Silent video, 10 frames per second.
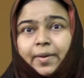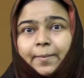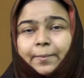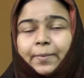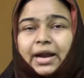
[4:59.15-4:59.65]

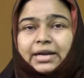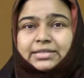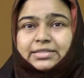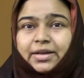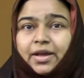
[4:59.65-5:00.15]

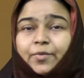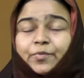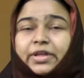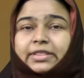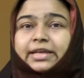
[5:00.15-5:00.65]
but
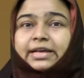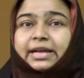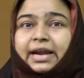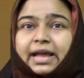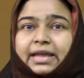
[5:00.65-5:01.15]
when they
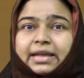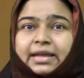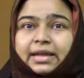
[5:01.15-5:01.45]
cry,